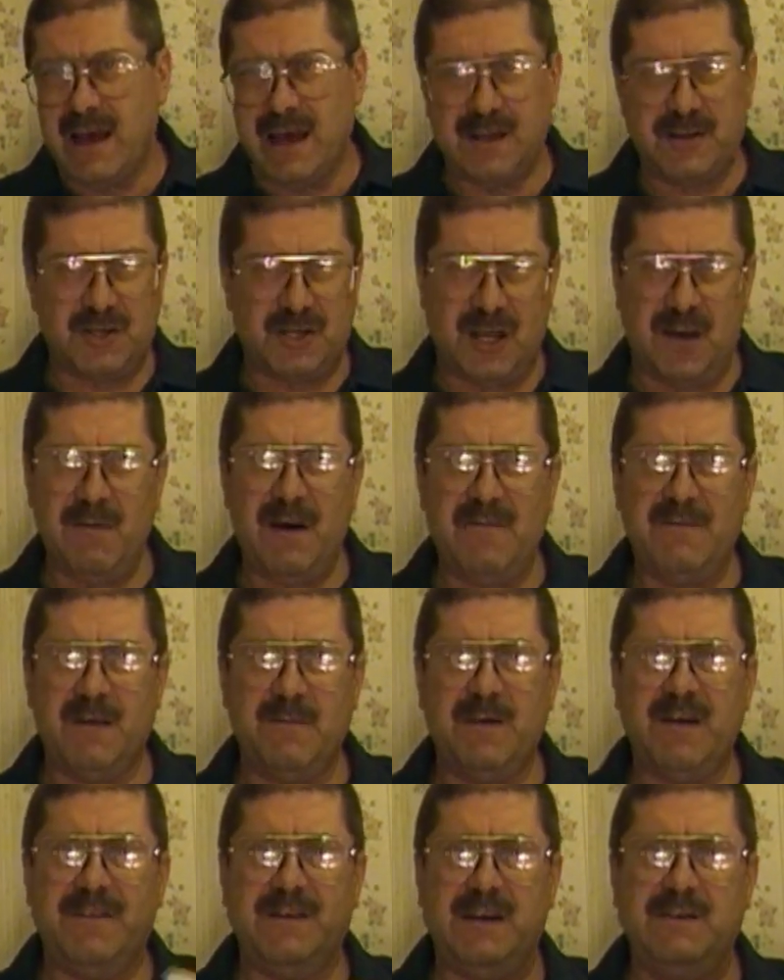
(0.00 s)
And some of
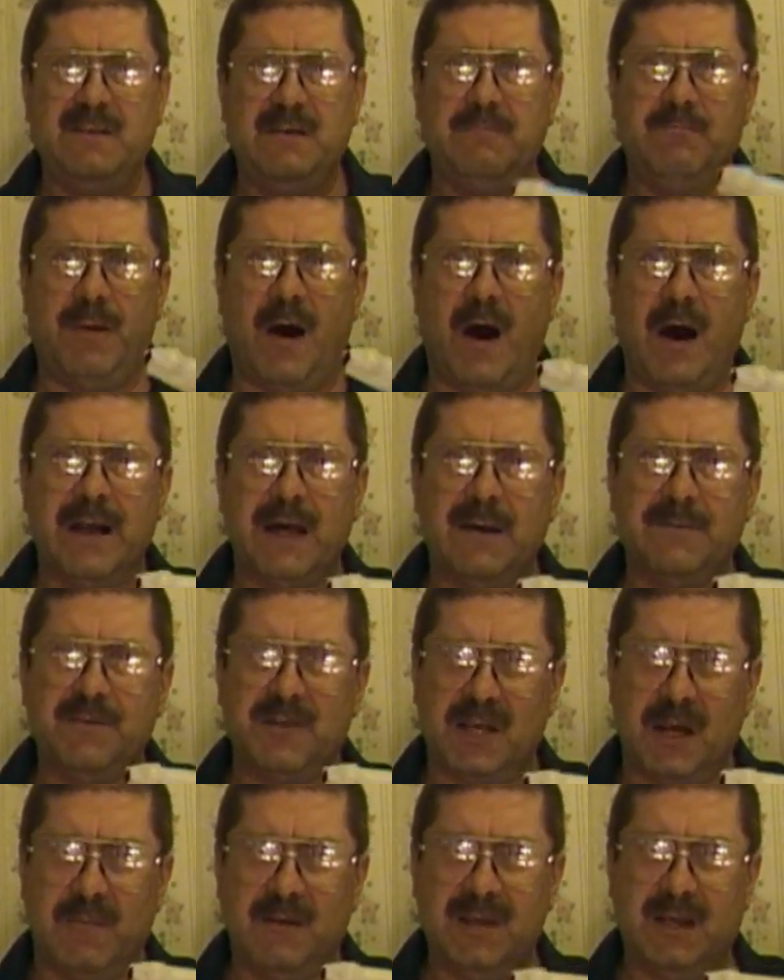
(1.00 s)
them have even bought
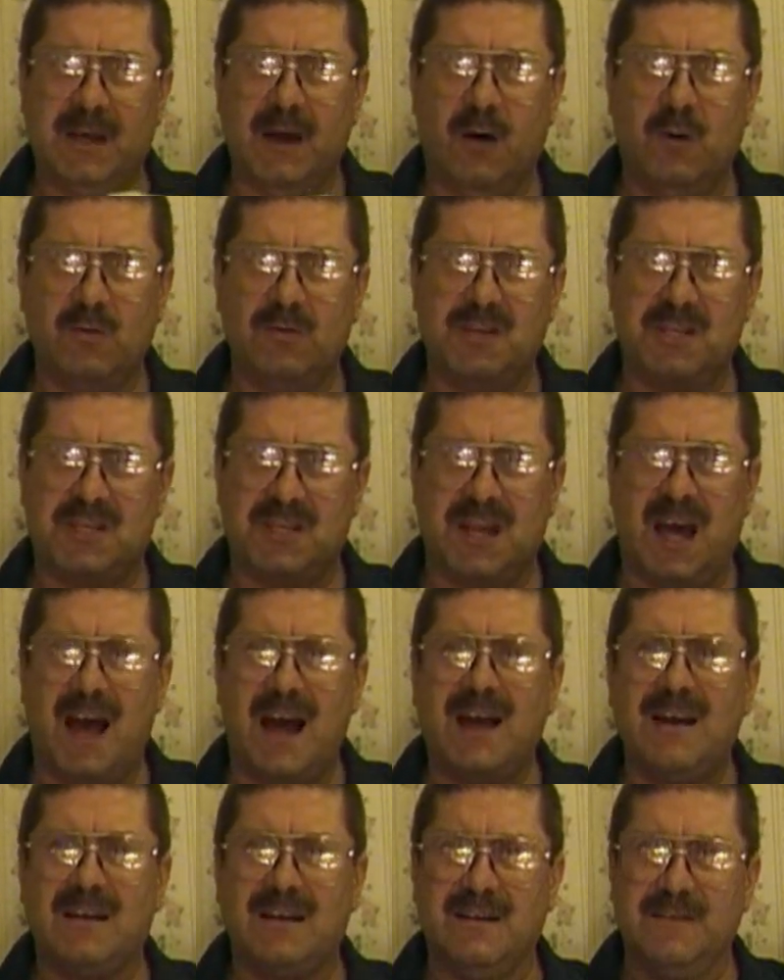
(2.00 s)
up some of the old
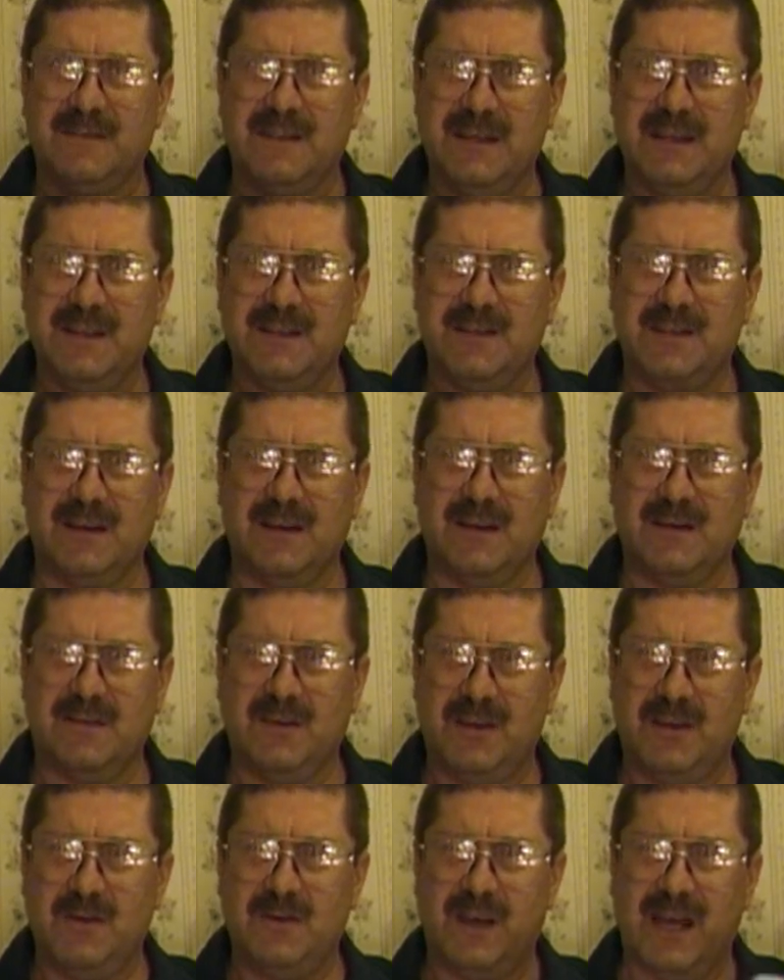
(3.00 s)
stock of these
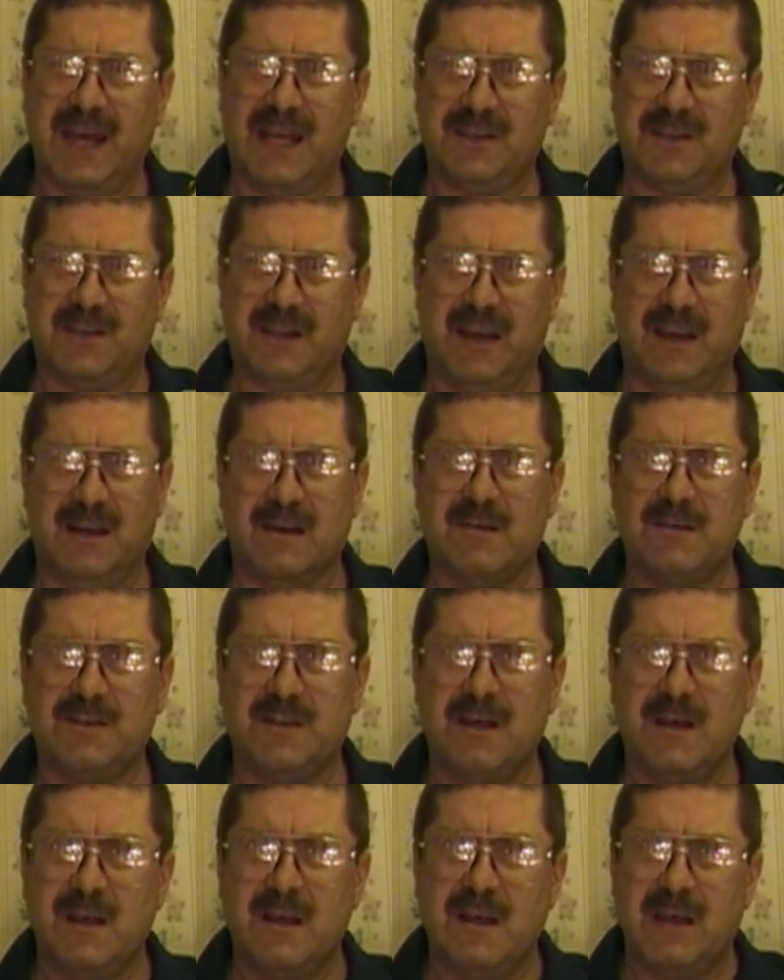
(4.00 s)
CueCat
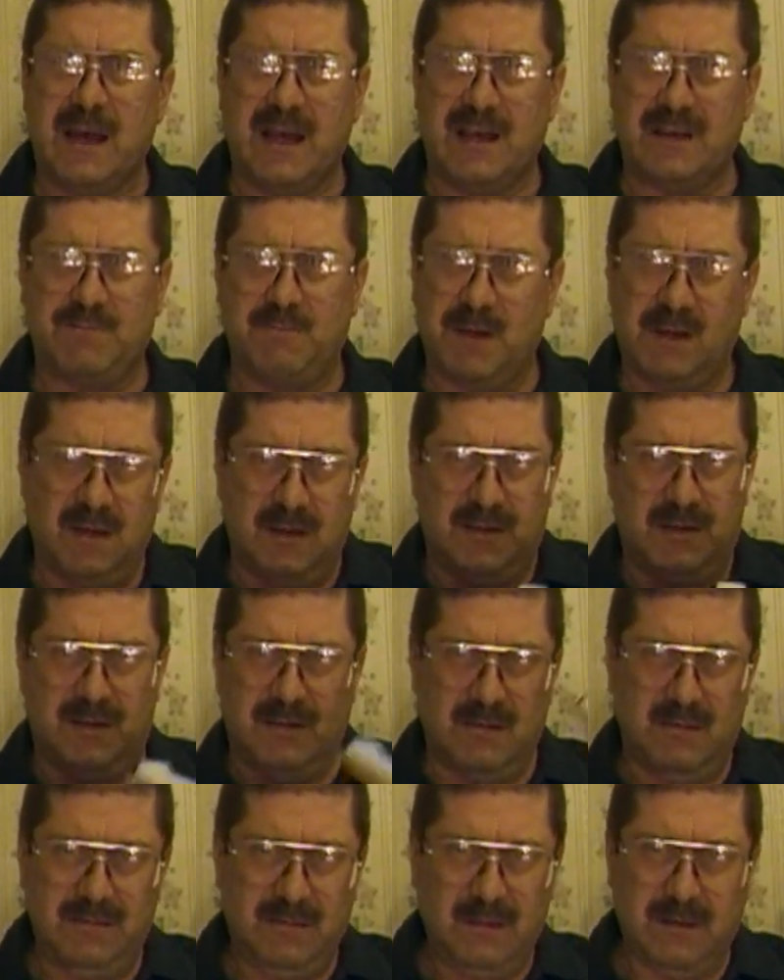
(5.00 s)
scanners
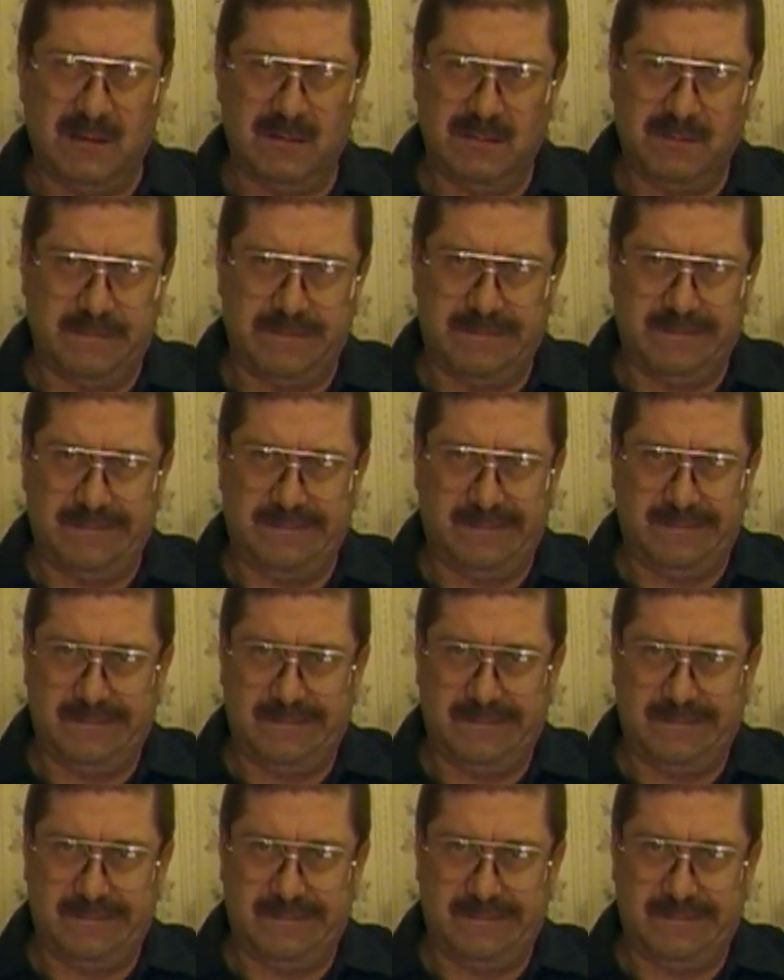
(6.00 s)
because they're, you know,